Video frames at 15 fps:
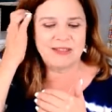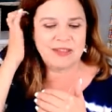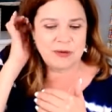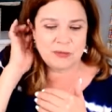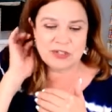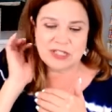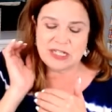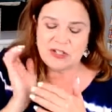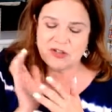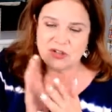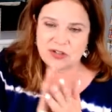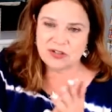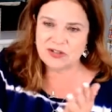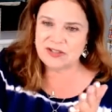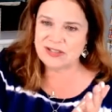They were
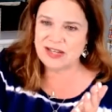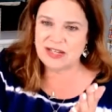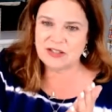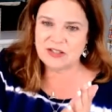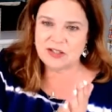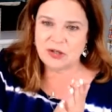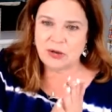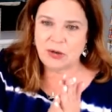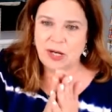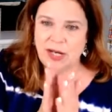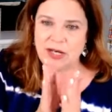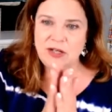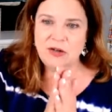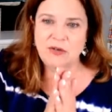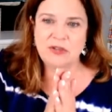teachers. And so
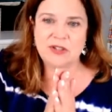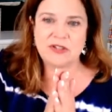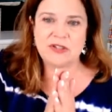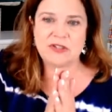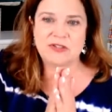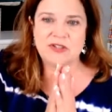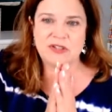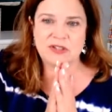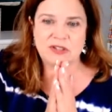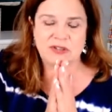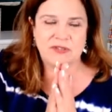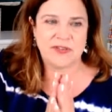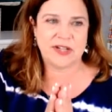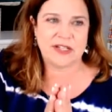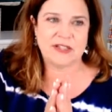I know that this
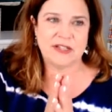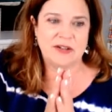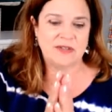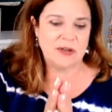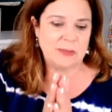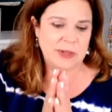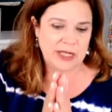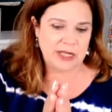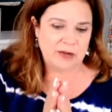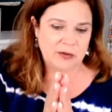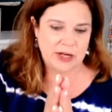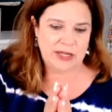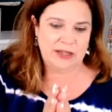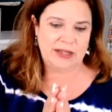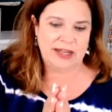just affects everybody
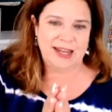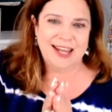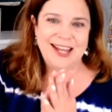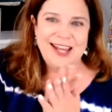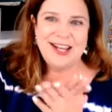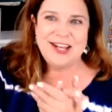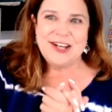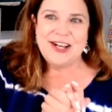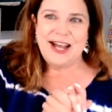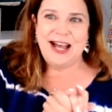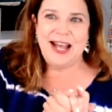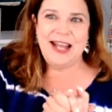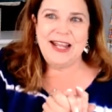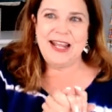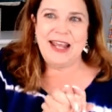greatly.
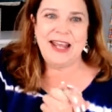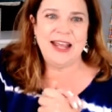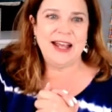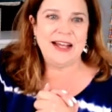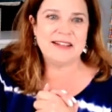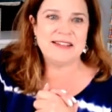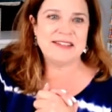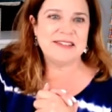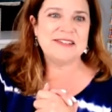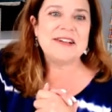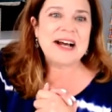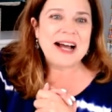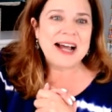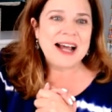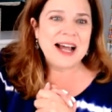I
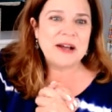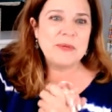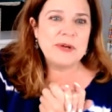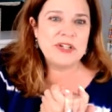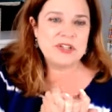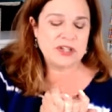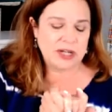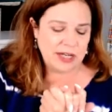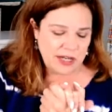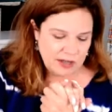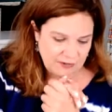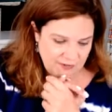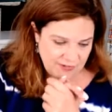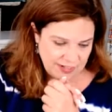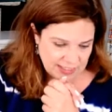wish I
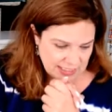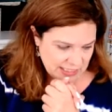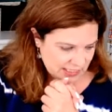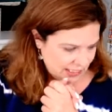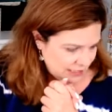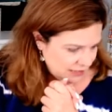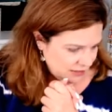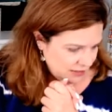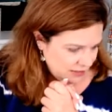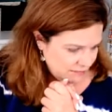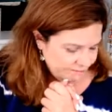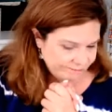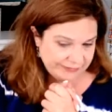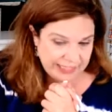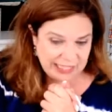could fix
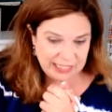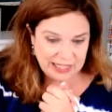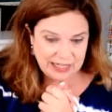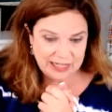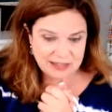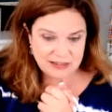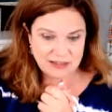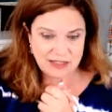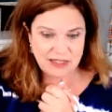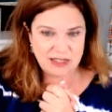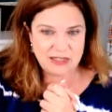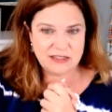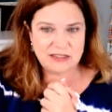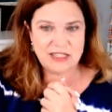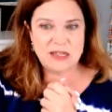things. I can't.
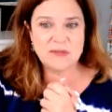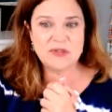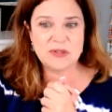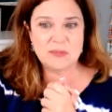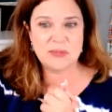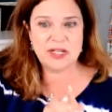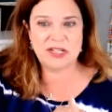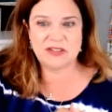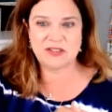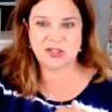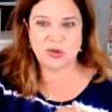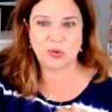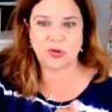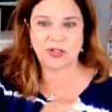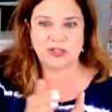And it seems
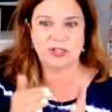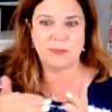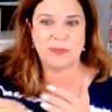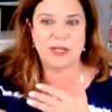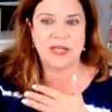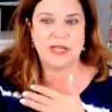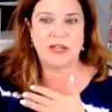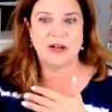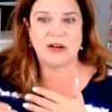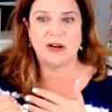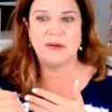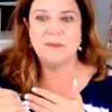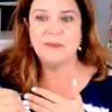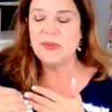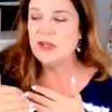minuscule to be
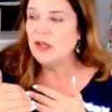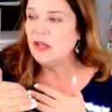here.